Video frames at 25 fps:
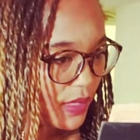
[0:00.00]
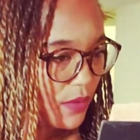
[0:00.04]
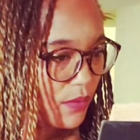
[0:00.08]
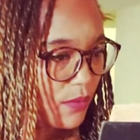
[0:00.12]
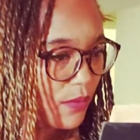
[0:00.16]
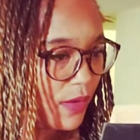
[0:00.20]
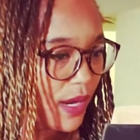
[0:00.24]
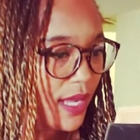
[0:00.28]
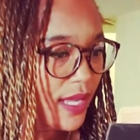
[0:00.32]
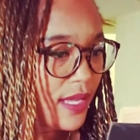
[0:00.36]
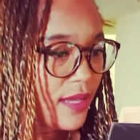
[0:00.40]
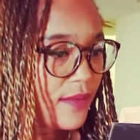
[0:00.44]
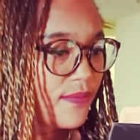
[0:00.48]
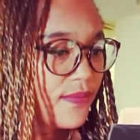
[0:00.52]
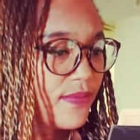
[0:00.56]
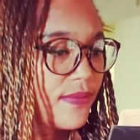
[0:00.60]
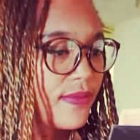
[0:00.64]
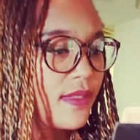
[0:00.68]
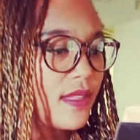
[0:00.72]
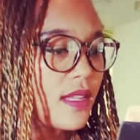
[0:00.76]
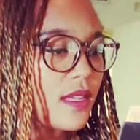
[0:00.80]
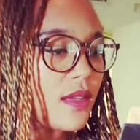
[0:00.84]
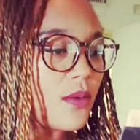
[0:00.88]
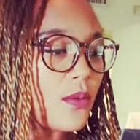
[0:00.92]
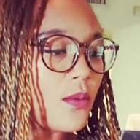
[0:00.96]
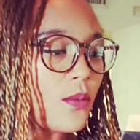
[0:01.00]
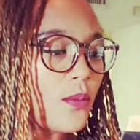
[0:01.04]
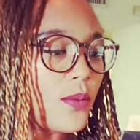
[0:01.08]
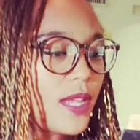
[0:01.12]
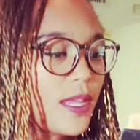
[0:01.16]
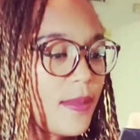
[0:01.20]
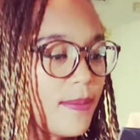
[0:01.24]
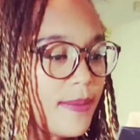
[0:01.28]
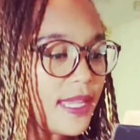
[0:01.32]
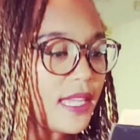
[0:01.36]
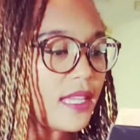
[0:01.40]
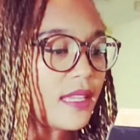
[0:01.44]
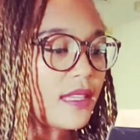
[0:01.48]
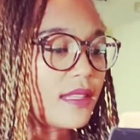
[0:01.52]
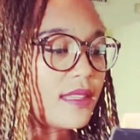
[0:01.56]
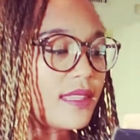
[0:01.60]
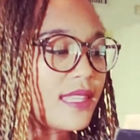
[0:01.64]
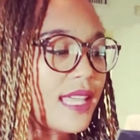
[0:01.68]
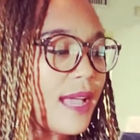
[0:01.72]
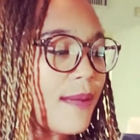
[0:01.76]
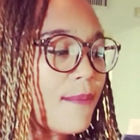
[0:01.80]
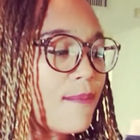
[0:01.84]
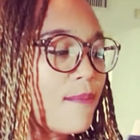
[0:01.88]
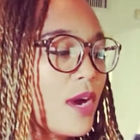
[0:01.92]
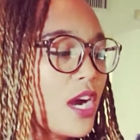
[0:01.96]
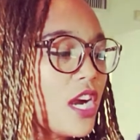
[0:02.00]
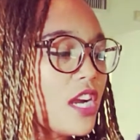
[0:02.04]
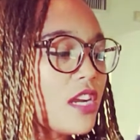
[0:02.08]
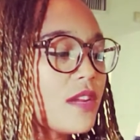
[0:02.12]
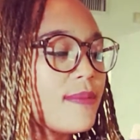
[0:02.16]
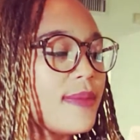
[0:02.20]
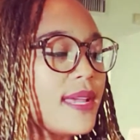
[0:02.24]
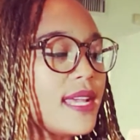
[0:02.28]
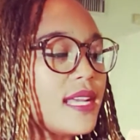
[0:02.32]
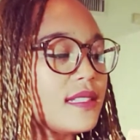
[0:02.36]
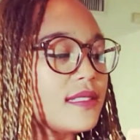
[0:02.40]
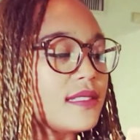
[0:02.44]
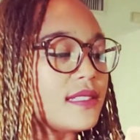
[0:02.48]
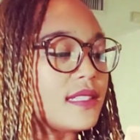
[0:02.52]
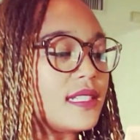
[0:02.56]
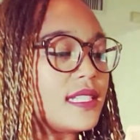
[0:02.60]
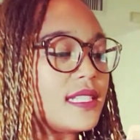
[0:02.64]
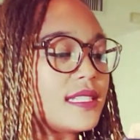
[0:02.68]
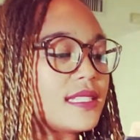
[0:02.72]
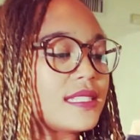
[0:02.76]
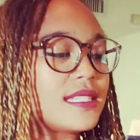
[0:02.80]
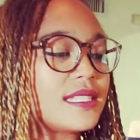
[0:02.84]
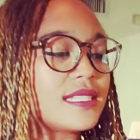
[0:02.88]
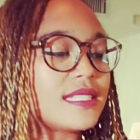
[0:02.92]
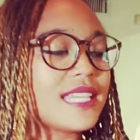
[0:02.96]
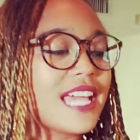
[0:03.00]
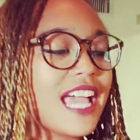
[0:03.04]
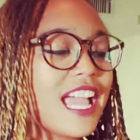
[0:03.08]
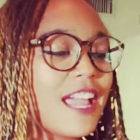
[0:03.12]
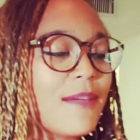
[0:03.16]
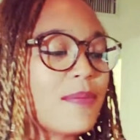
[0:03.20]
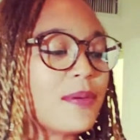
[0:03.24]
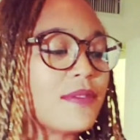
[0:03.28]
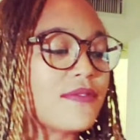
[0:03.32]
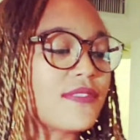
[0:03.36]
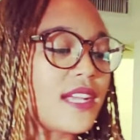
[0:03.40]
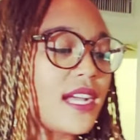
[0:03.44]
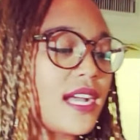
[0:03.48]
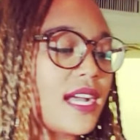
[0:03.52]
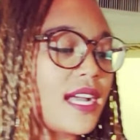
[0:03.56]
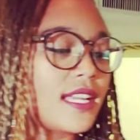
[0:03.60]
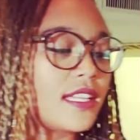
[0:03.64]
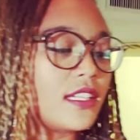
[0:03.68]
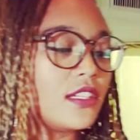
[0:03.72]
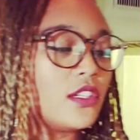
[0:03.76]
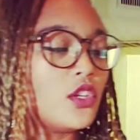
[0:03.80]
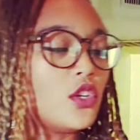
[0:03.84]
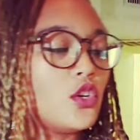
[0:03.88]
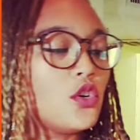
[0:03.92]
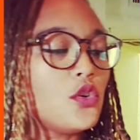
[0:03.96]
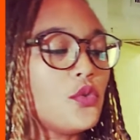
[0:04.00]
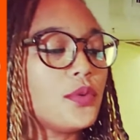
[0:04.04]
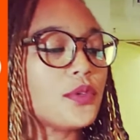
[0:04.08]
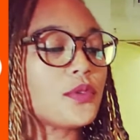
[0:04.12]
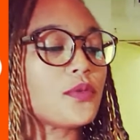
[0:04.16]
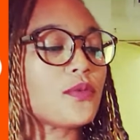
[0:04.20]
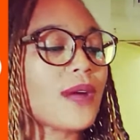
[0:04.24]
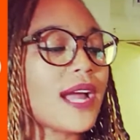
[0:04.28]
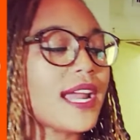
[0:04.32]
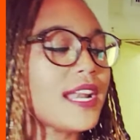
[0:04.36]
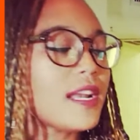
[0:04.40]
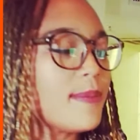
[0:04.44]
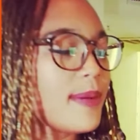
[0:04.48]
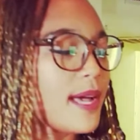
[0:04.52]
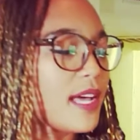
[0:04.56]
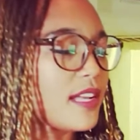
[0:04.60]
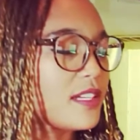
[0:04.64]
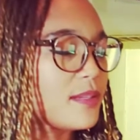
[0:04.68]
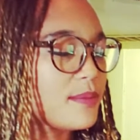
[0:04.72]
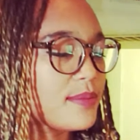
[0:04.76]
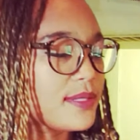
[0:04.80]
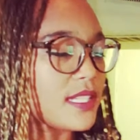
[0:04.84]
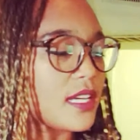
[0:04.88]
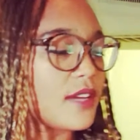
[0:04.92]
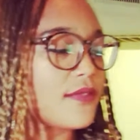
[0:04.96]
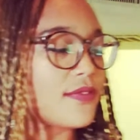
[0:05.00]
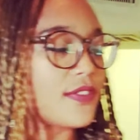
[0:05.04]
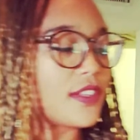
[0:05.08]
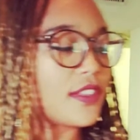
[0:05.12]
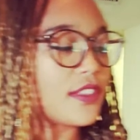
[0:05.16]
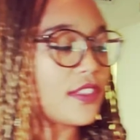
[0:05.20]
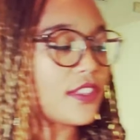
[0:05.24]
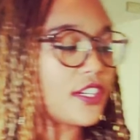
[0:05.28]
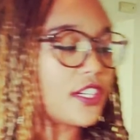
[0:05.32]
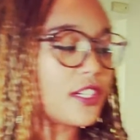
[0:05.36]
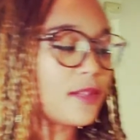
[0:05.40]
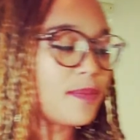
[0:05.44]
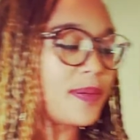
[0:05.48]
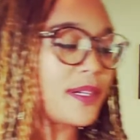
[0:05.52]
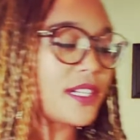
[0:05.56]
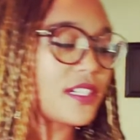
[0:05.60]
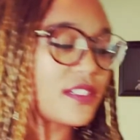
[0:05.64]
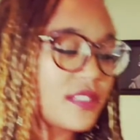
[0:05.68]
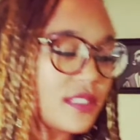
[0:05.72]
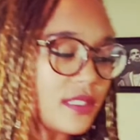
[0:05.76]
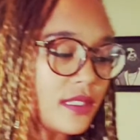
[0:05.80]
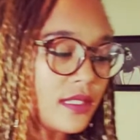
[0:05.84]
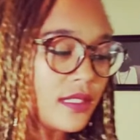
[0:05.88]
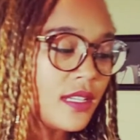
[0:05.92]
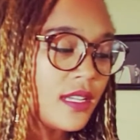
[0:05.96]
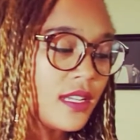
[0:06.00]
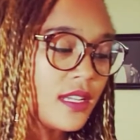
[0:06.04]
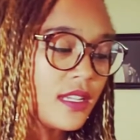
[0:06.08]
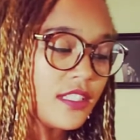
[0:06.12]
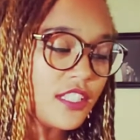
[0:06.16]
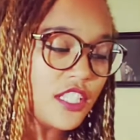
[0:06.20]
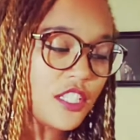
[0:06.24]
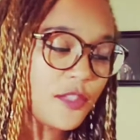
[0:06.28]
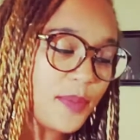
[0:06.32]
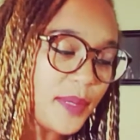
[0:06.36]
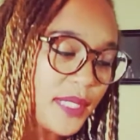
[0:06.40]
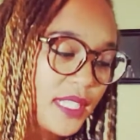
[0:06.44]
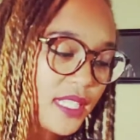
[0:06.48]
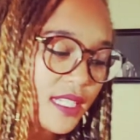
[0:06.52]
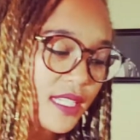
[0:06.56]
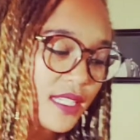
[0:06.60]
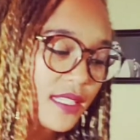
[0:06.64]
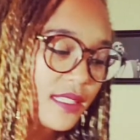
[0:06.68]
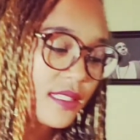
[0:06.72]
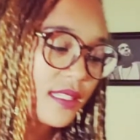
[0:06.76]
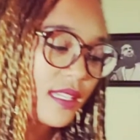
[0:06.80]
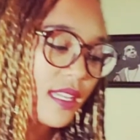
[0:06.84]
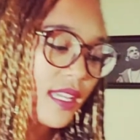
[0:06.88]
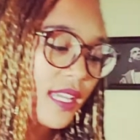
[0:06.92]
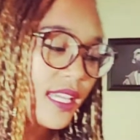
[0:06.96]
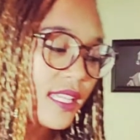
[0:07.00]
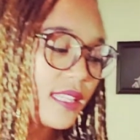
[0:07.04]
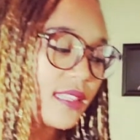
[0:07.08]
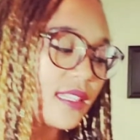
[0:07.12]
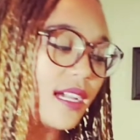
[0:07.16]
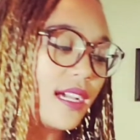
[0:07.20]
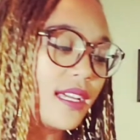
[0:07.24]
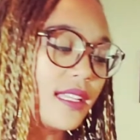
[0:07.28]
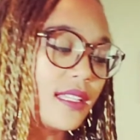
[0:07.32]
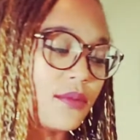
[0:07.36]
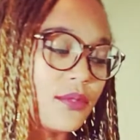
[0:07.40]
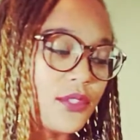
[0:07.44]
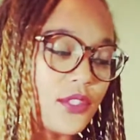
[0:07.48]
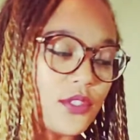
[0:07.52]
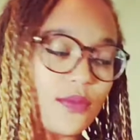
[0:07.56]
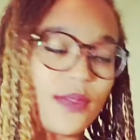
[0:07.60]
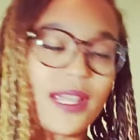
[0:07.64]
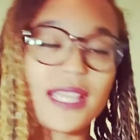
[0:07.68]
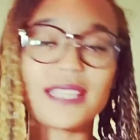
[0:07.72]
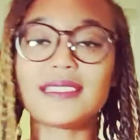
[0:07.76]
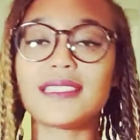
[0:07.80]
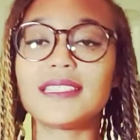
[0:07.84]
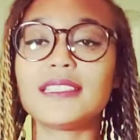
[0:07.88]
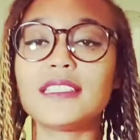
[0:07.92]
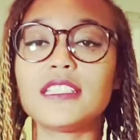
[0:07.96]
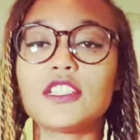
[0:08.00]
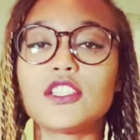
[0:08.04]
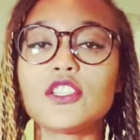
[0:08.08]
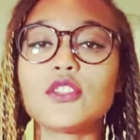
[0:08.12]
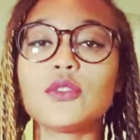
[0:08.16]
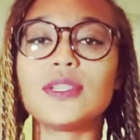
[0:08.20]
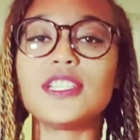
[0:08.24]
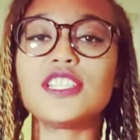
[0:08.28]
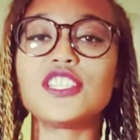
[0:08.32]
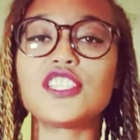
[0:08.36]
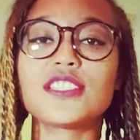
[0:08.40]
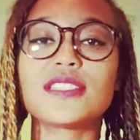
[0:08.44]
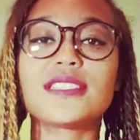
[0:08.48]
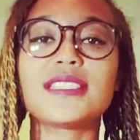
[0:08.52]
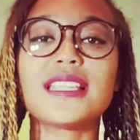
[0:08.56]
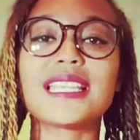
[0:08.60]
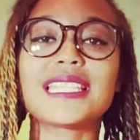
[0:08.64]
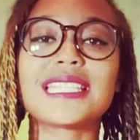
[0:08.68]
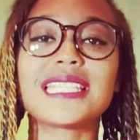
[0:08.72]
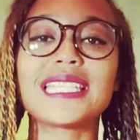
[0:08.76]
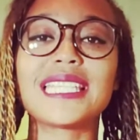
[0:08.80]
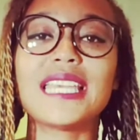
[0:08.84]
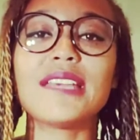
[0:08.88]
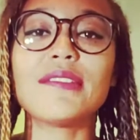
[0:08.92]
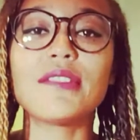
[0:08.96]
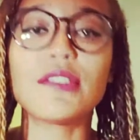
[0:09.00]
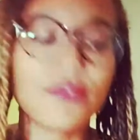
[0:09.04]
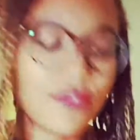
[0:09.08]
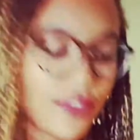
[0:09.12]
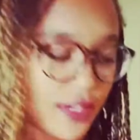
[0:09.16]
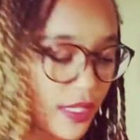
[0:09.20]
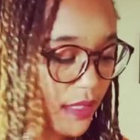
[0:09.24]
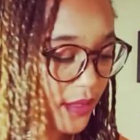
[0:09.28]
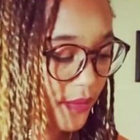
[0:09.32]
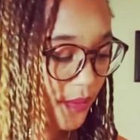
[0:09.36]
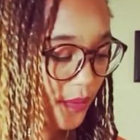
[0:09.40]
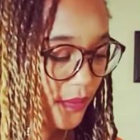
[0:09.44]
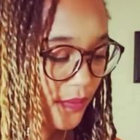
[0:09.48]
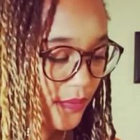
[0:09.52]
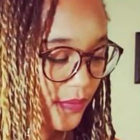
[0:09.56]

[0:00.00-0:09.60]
Right? We mean that Mark Manson is the type of guy who would write about himself in third person just because he thought it was the right thing to do. He just doesn't give a fuck.